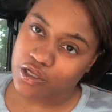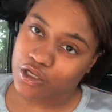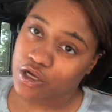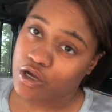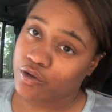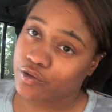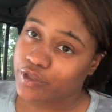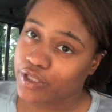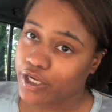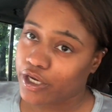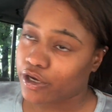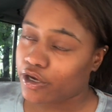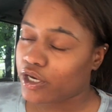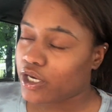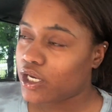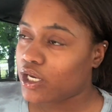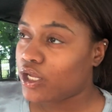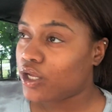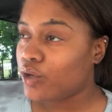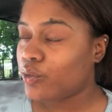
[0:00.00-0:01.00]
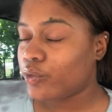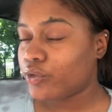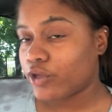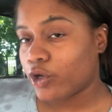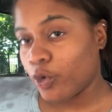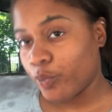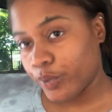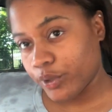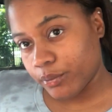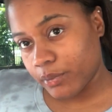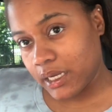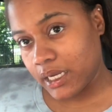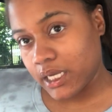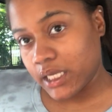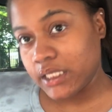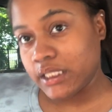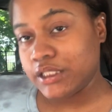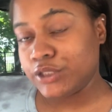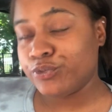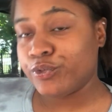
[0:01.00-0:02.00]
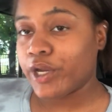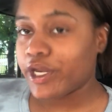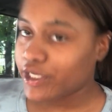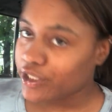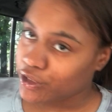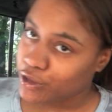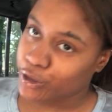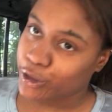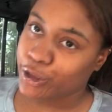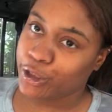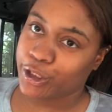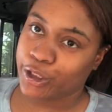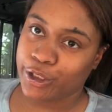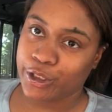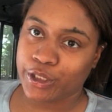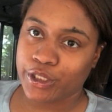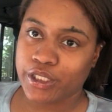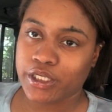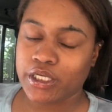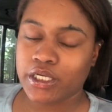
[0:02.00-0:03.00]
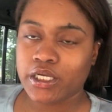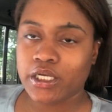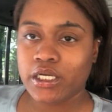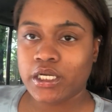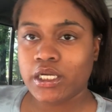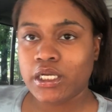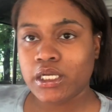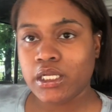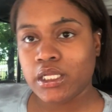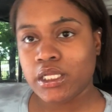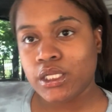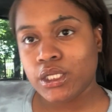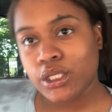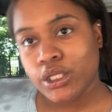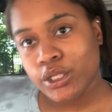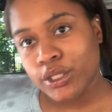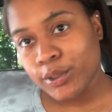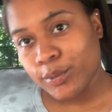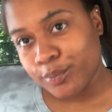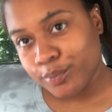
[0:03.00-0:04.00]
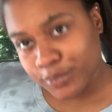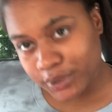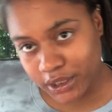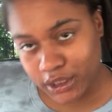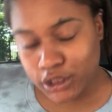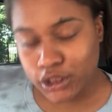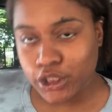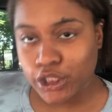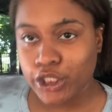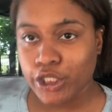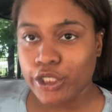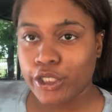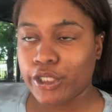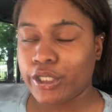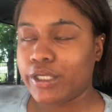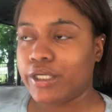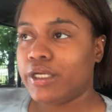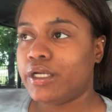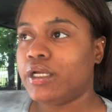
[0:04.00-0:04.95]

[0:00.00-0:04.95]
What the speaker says: Go in there with an open mind, ready to learn. Be alert.